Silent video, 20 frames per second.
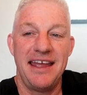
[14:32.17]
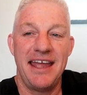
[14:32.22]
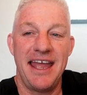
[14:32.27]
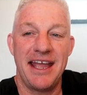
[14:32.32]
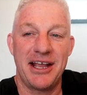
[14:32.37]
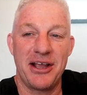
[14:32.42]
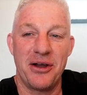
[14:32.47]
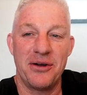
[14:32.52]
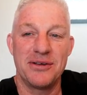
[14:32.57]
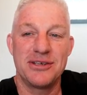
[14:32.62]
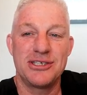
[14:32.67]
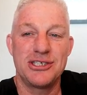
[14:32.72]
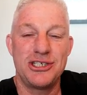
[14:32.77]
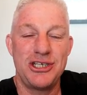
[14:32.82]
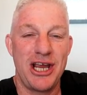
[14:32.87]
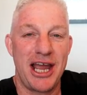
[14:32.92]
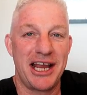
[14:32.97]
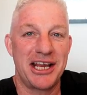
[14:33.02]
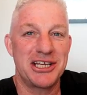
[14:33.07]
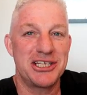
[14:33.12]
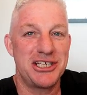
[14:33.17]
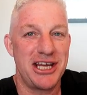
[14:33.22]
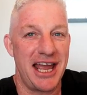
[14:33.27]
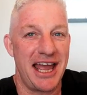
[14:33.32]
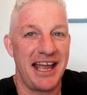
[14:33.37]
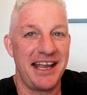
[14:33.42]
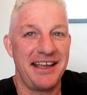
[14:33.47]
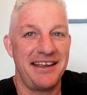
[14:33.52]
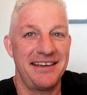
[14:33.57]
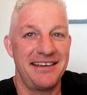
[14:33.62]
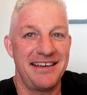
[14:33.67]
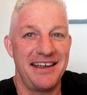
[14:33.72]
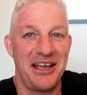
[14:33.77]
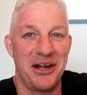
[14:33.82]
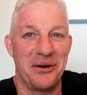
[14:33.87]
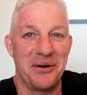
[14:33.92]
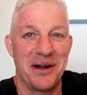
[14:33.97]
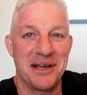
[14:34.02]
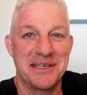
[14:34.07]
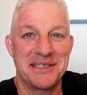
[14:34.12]
It goes check, check.
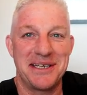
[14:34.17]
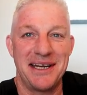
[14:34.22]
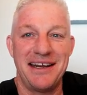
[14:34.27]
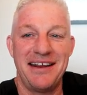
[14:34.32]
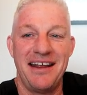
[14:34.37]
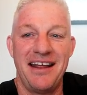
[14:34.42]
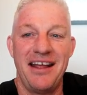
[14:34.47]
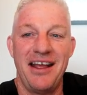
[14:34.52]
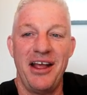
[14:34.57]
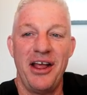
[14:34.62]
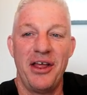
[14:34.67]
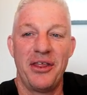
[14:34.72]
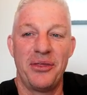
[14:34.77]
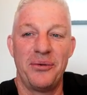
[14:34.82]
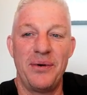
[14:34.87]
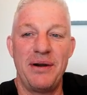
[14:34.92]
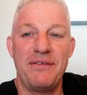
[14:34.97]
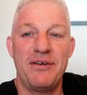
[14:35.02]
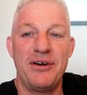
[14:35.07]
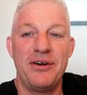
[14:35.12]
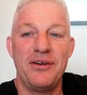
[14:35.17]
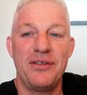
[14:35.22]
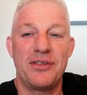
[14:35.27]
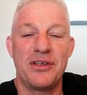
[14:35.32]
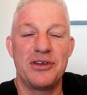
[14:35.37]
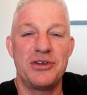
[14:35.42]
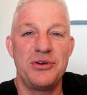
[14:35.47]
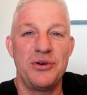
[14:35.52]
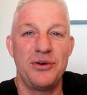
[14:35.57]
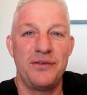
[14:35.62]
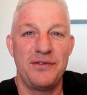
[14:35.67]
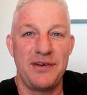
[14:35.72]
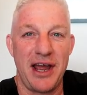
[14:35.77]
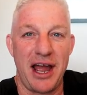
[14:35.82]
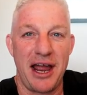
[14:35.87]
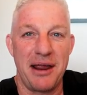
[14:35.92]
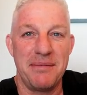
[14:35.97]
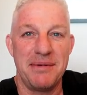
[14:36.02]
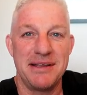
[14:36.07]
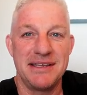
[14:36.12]
Interesting. The river, the two of
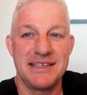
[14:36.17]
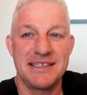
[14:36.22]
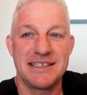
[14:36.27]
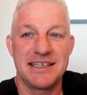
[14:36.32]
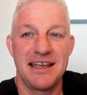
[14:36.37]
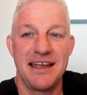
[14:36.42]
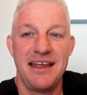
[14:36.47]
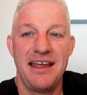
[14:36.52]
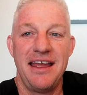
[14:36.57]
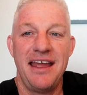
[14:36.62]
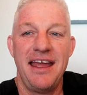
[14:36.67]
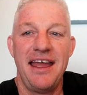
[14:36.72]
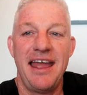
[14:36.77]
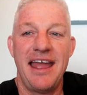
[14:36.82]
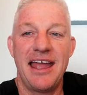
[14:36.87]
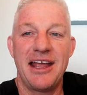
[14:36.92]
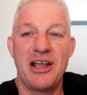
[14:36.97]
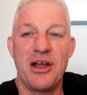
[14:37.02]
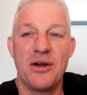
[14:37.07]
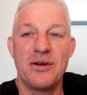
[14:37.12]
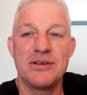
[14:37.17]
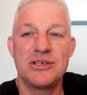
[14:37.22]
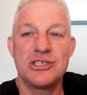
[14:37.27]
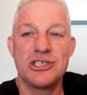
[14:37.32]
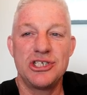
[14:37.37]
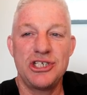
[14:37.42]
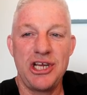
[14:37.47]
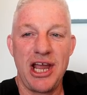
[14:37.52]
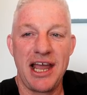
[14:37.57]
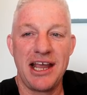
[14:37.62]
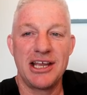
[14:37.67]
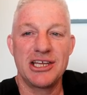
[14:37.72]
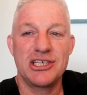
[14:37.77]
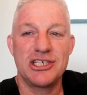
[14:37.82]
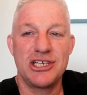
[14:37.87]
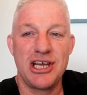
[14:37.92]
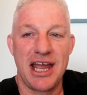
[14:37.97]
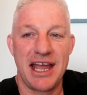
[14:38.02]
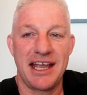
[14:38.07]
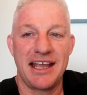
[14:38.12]
diamonds. It goes check,
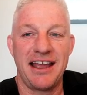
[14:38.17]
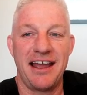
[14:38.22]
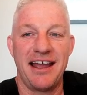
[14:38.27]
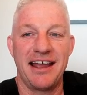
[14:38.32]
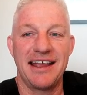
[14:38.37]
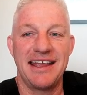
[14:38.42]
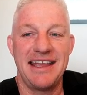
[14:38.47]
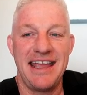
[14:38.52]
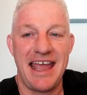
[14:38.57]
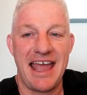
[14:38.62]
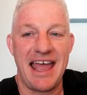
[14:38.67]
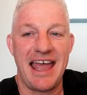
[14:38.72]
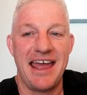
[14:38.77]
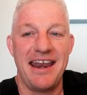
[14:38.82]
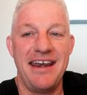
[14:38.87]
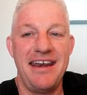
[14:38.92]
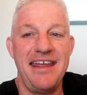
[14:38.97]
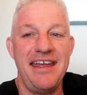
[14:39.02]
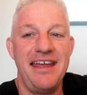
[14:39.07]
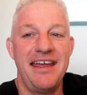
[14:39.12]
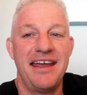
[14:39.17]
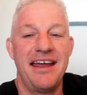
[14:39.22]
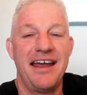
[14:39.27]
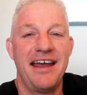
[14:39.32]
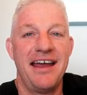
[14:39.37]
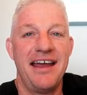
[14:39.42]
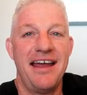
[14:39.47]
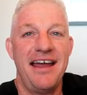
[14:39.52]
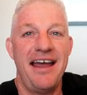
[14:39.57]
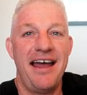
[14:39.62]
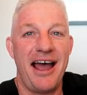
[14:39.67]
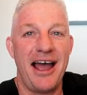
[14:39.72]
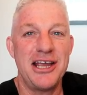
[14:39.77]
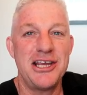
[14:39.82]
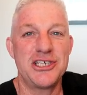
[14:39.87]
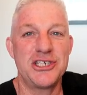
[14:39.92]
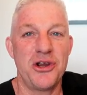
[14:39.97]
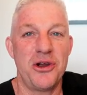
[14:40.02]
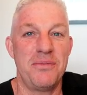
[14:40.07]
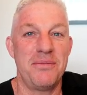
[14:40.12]
check again.
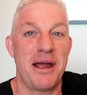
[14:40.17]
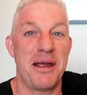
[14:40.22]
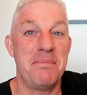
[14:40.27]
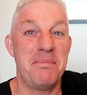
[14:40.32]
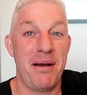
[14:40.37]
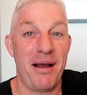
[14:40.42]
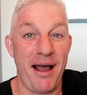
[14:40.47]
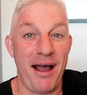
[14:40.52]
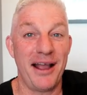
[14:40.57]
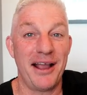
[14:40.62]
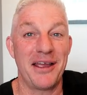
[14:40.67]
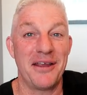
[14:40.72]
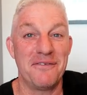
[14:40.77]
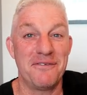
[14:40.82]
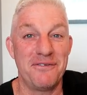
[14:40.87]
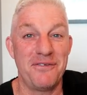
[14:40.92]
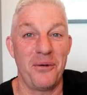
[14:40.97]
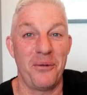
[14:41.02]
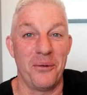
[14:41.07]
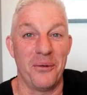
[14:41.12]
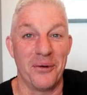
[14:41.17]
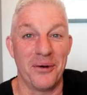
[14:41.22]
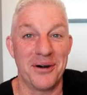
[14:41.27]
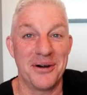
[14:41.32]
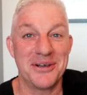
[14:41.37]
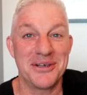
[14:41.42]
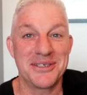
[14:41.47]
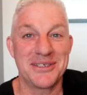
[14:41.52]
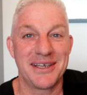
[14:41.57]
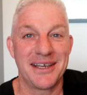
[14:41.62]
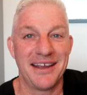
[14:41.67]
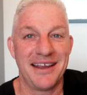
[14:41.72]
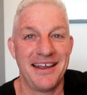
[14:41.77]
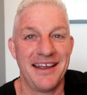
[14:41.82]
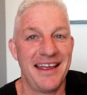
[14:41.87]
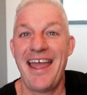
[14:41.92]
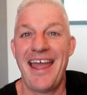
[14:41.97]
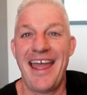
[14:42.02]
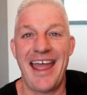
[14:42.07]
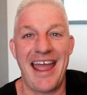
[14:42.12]
I show my pocket fours,
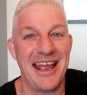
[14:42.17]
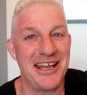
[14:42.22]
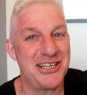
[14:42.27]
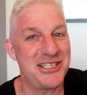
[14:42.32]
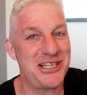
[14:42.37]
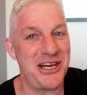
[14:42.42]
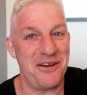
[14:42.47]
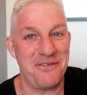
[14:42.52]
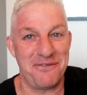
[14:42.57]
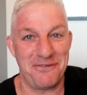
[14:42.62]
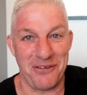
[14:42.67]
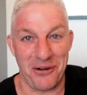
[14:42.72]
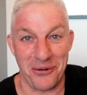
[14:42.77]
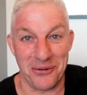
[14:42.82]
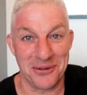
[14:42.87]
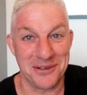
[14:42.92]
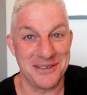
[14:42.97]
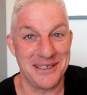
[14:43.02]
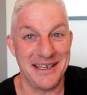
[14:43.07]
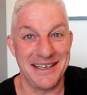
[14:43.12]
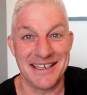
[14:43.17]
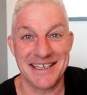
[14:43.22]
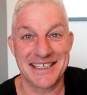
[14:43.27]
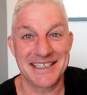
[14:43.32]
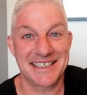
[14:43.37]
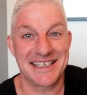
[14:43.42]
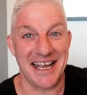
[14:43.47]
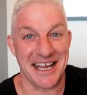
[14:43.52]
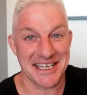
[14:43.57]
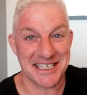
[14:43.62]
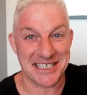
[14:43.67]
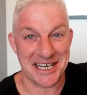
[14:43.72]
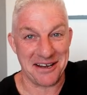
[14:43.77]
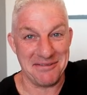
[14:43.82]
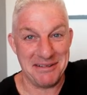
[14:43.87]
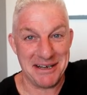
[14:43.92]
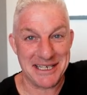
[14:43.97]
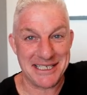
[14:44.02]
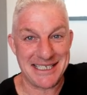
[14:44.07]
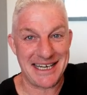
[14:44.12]
and she folds in disgust. I
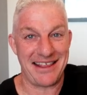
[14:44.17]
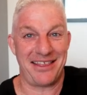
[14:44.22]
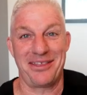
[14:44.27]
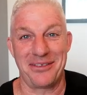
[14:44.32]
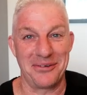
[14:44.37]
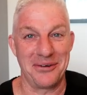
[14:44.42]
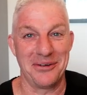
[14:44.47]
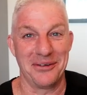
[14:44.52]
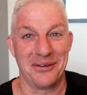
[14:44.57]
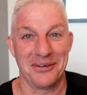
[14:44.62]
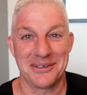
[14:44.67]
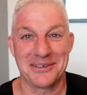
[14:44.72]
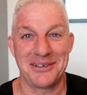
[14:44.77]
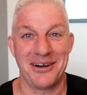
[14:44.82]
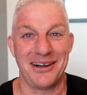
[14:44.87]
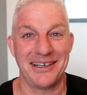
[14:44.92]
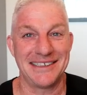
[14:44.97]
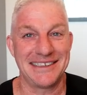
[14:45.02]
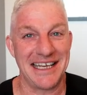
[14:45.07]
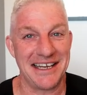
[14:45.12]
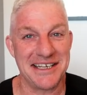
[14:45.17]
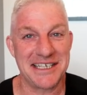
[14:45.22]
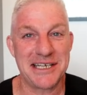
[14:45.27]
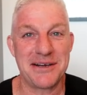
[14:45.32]
mean, she threw those cards down.